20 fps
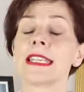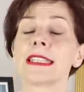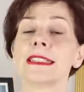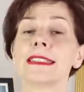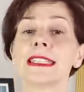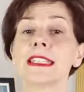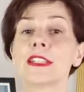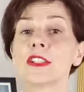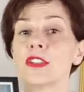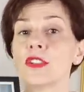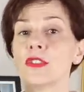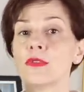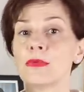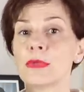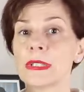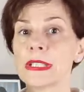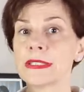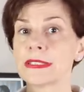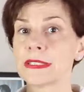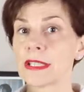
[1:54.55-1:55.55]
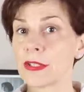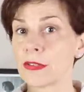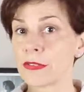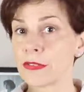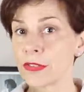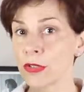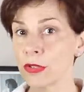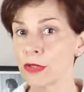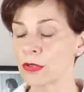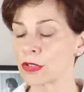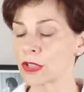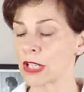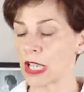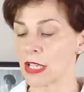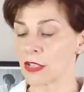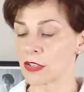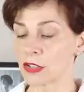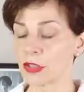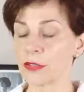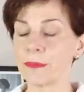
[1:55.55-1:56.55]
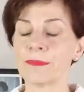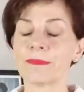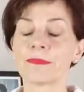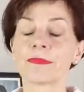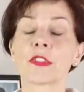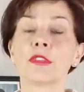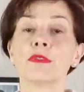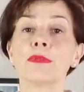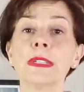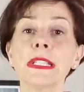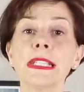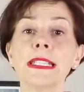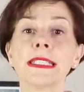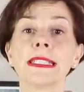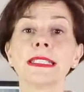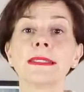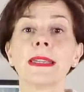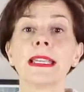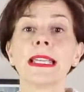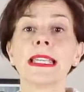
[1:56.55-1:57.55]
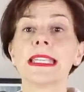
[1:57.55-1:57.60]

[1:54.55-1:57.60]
they go with those so really